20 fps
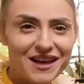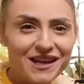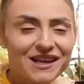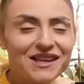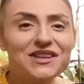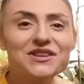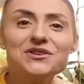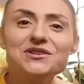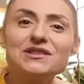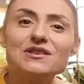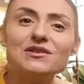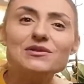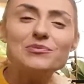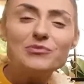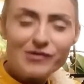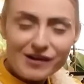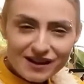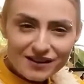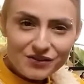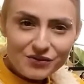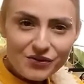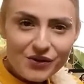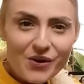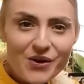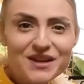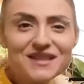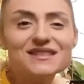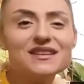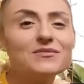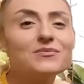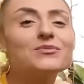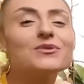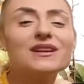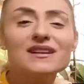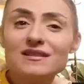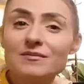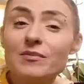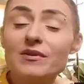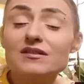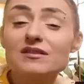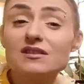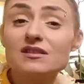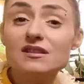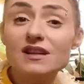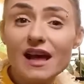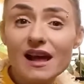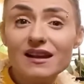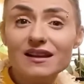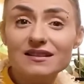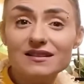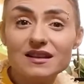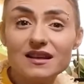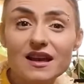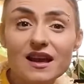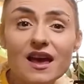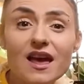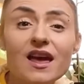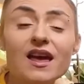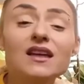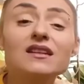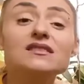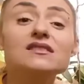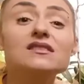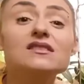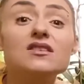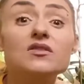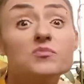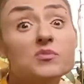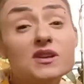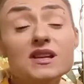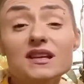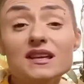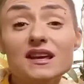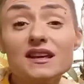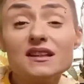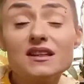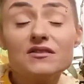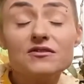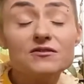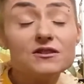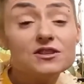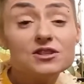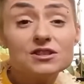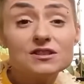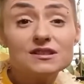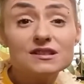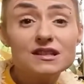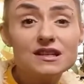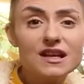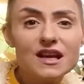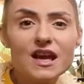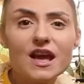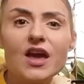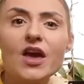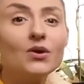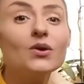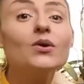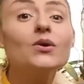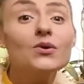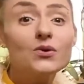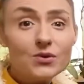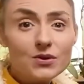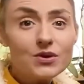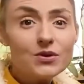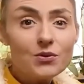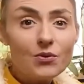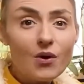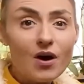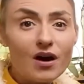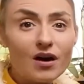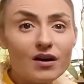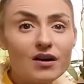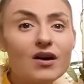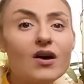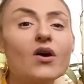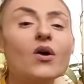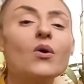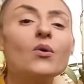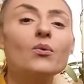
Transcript: Use your brand voice and brand personality to communicate efficiently who you are,